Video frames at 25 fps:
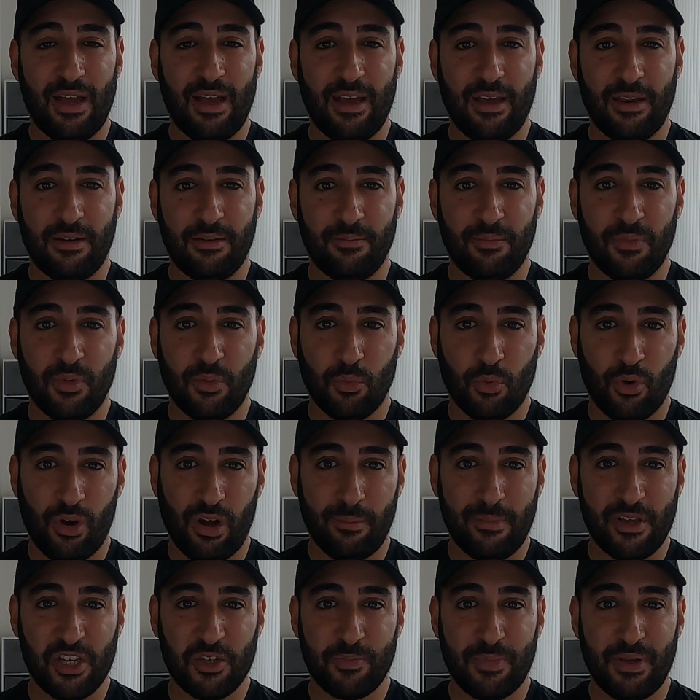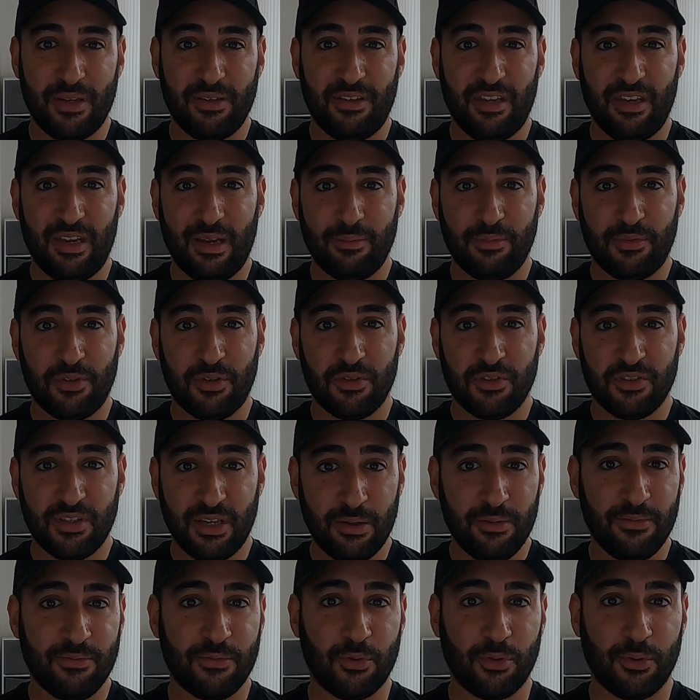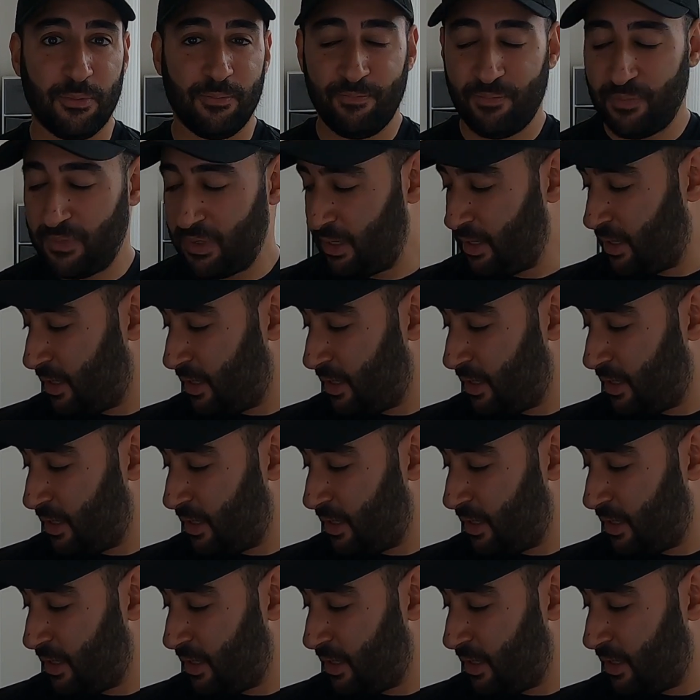and what I'm expecting them to sell for.